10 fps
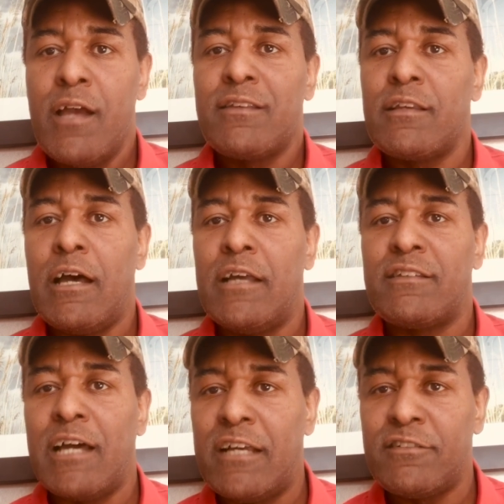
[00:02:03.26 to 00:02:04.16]

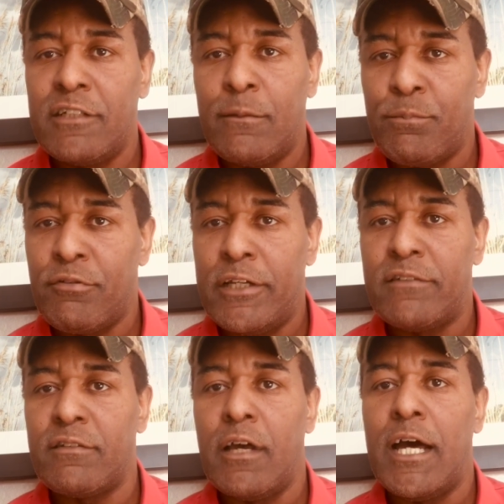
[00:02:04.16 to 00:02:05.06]
Tashin
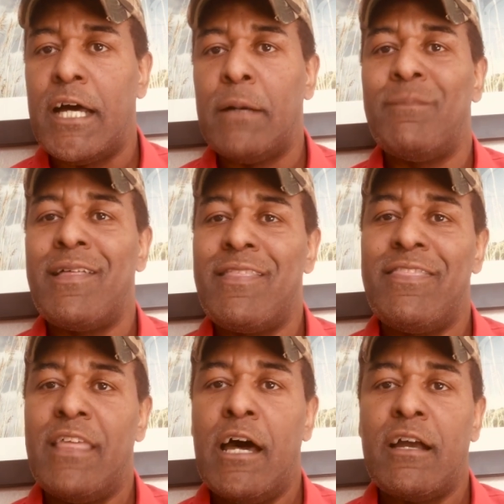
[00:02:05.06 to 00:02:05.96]
Prince,
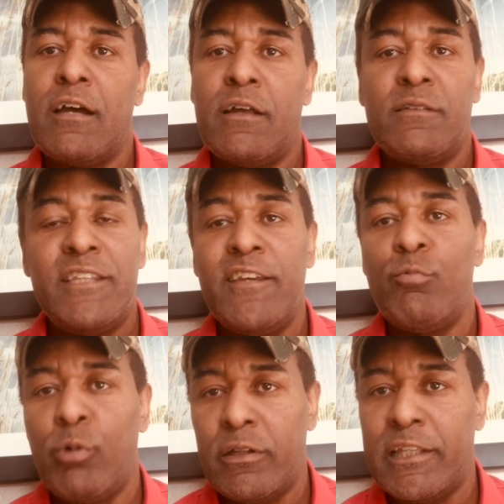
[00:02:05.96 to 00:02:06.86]

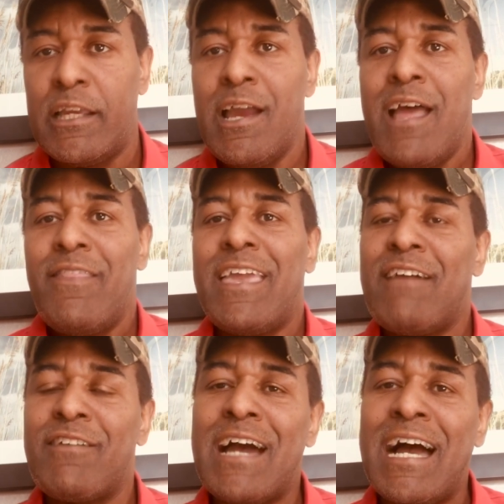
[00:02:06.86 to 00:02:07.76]
Dinwiddie. They
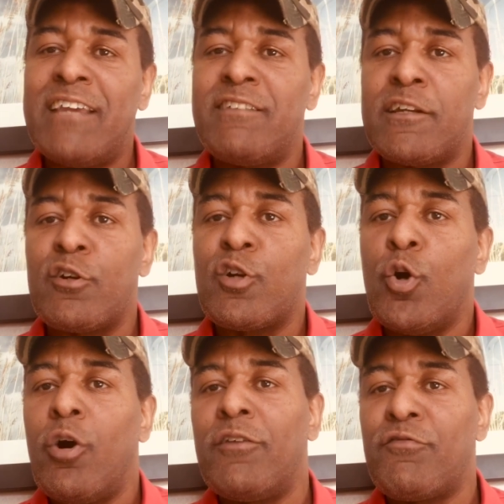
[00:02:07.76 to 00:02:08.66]
have guys that are
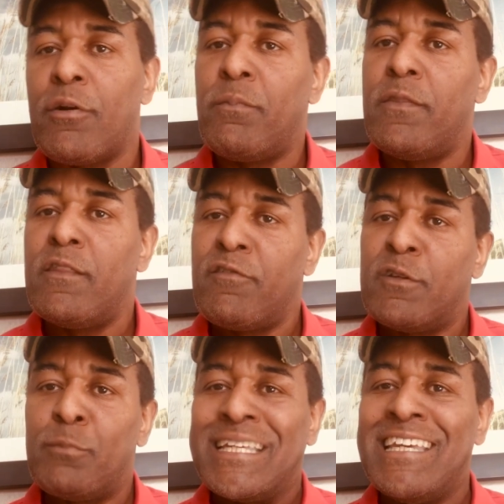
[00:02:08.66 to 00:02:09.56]
going from
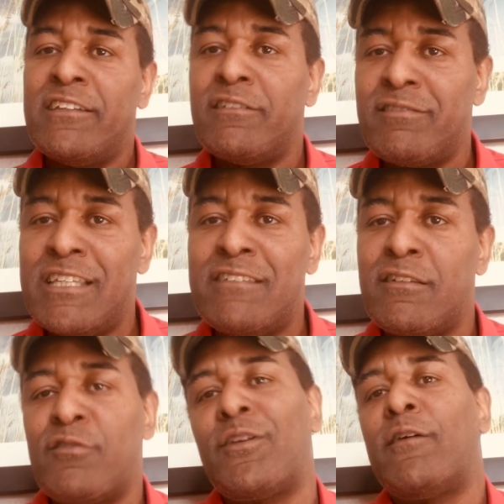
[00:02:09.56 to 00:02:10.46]
the beginning of the
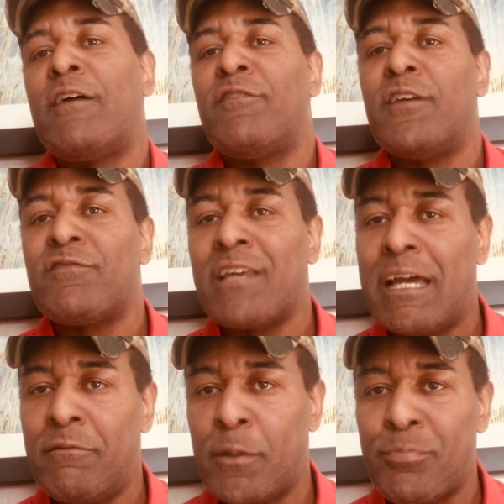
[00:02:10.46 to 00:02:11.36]
season, so they don't have enough
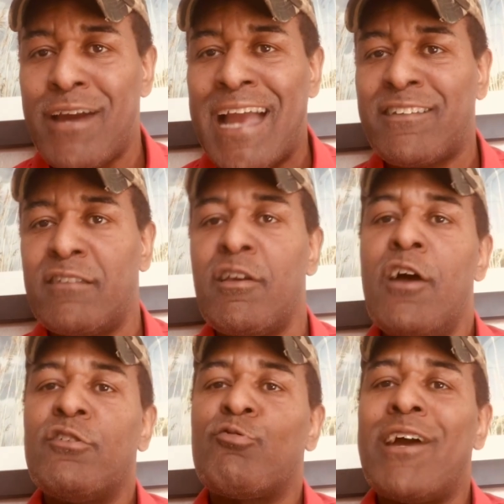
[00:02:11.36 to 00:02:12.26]
time to practice.
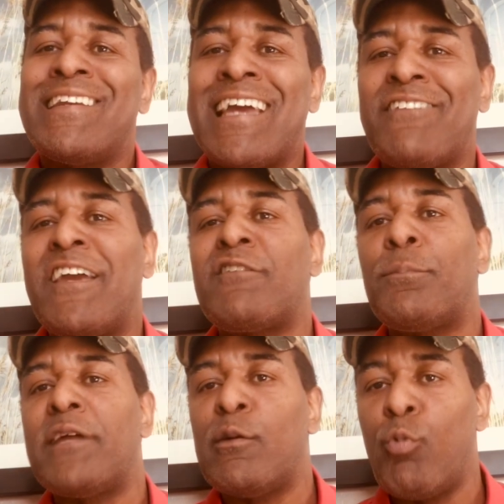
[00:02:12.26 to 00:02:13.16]
So right now they have to
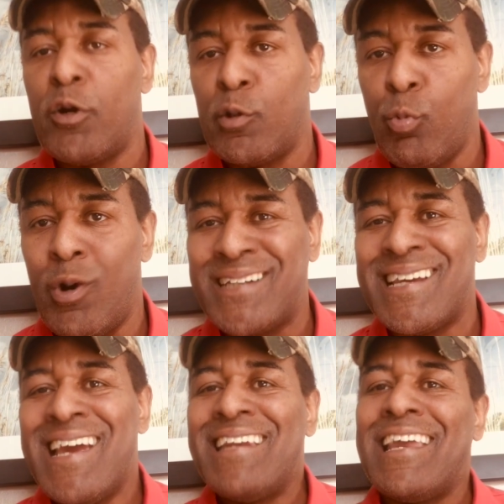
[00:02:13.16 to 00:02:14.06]
play one-on-one.
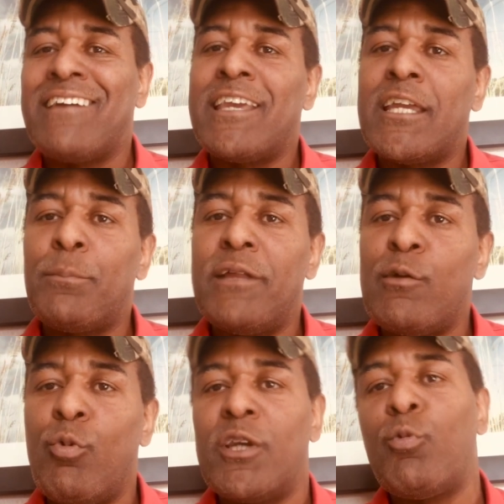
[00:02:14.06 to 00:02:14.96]
Now they got to play
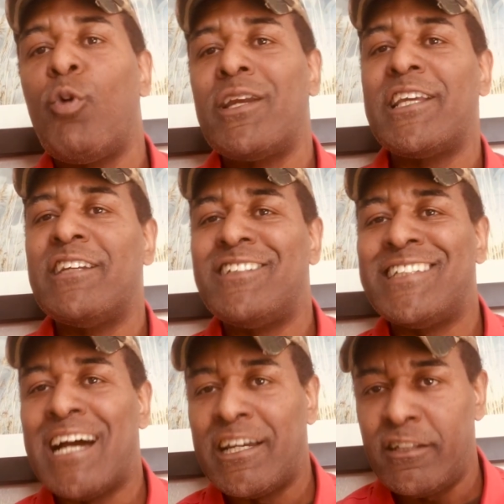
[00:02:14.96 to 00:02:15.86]
one-on-one against
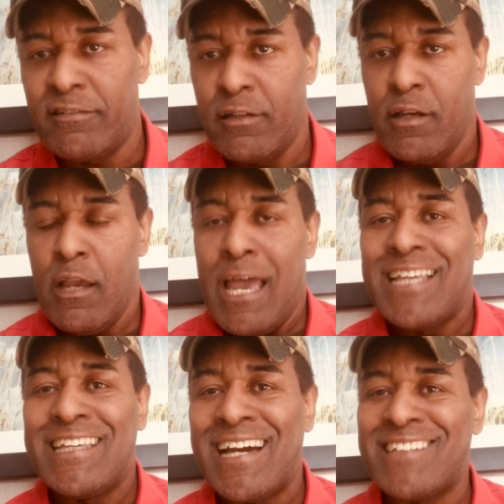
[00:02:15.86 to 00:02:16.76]
Giannis
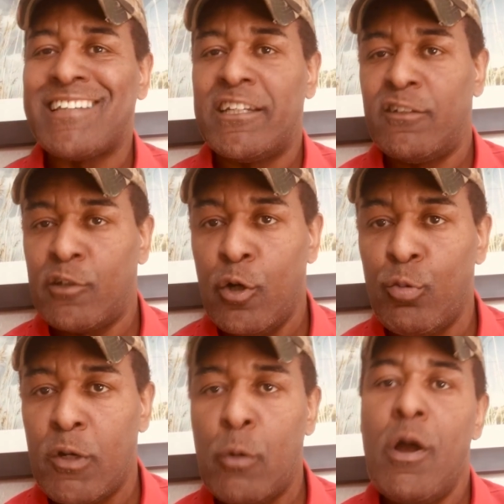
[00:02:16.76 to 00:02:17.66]

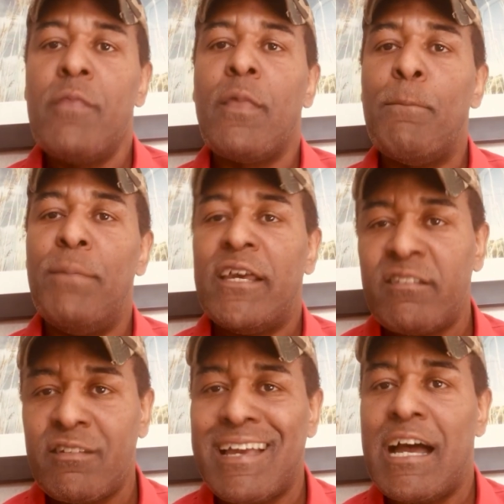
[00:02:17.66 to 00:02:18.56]
Antetokounmpo, the
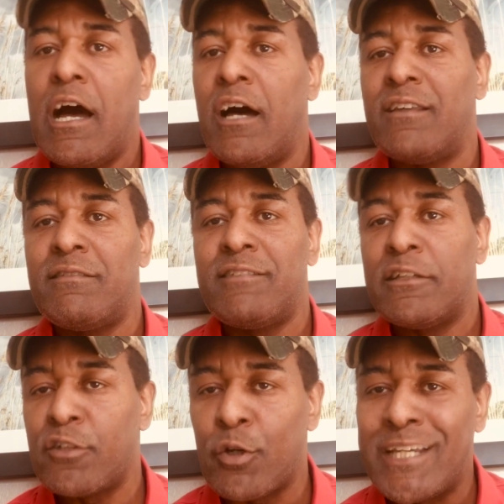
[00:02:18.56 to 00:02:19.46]
best
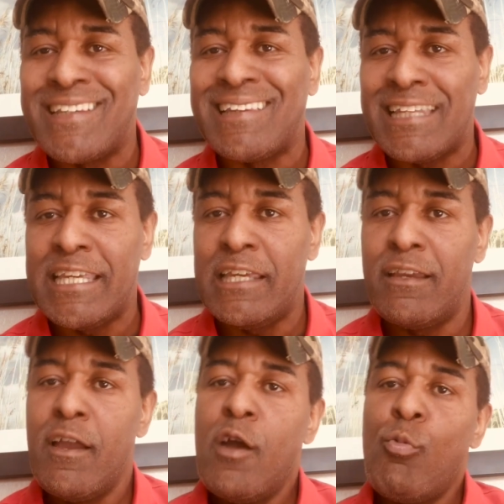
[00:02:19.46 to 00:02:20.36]
center in the league.
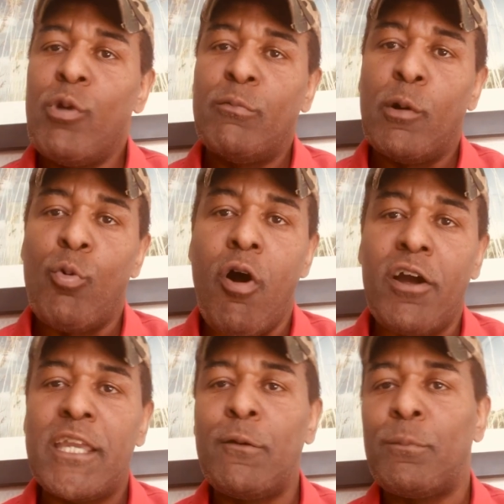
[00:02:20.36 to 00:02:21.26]
When
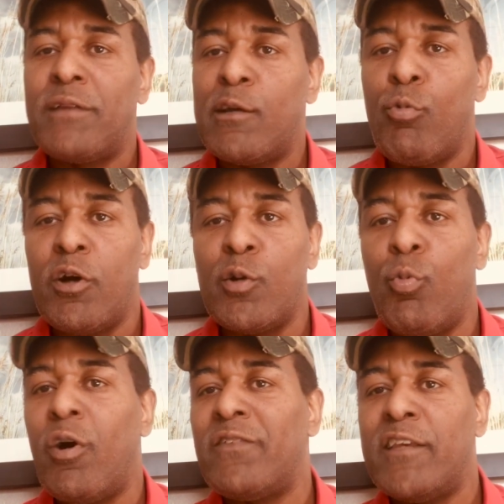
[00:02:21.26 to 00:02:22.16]
Milwaukee can play
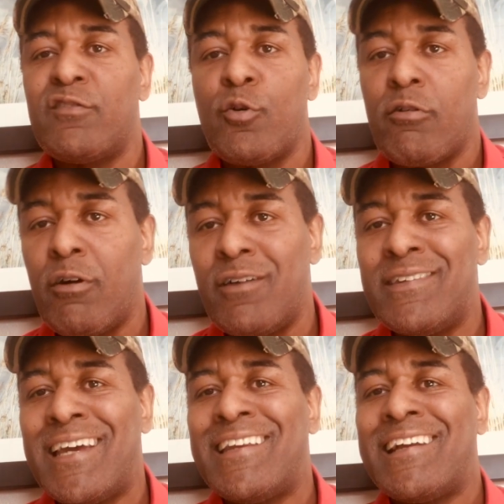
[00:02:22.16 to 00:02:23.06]
one-on-one, they score all
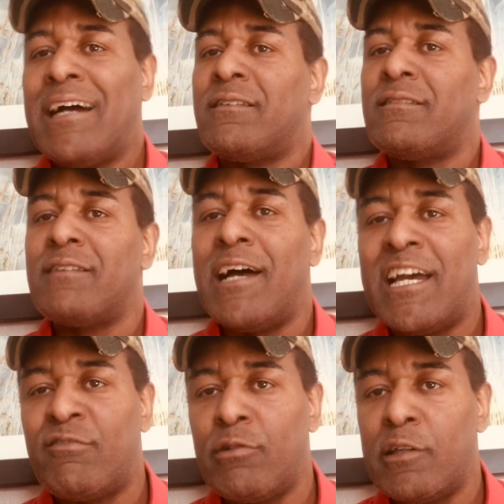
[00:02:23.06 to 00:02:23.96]
day. They got the
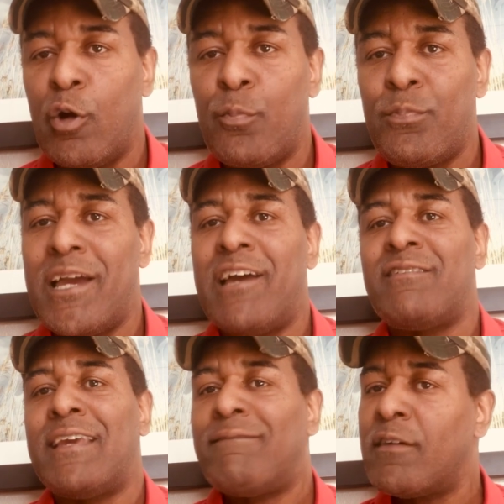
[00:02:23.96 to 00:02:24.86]
size with Lopez.
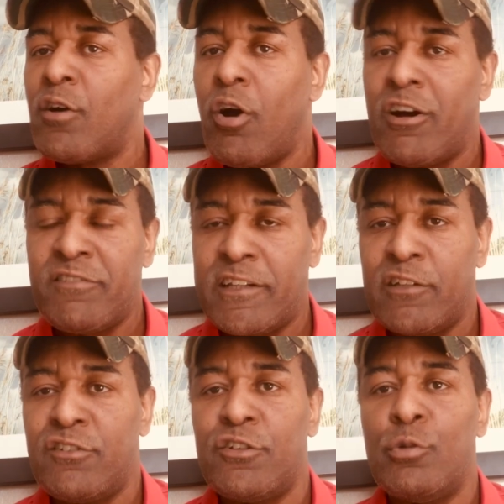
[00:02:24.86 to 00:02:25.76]
They have the guards that
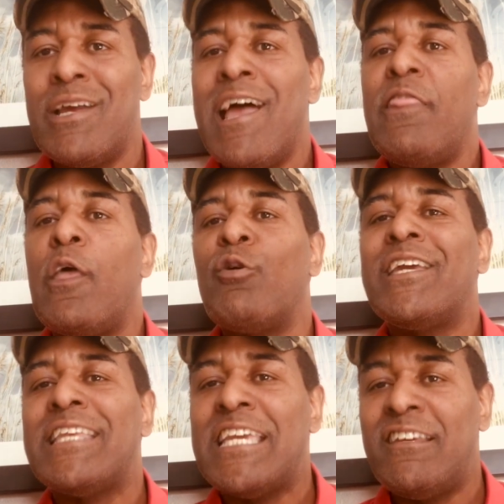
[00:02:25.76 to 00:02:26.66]
can shoot. They'll
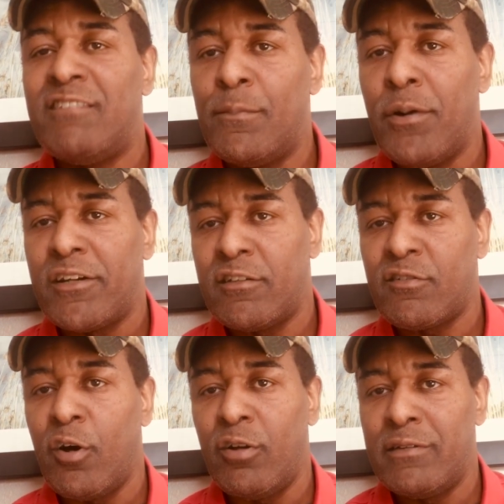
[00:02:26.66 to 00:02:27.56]
get easy buckets
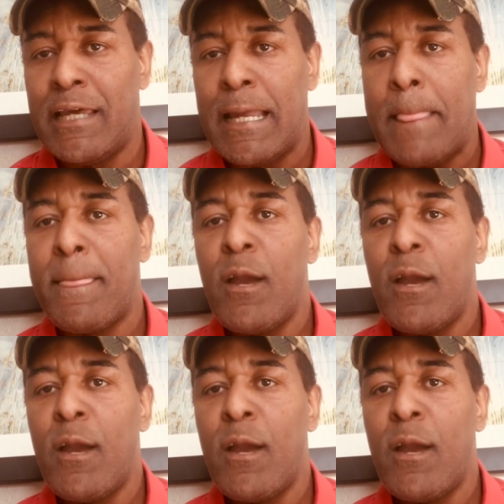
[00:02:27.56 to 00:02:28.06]
all day.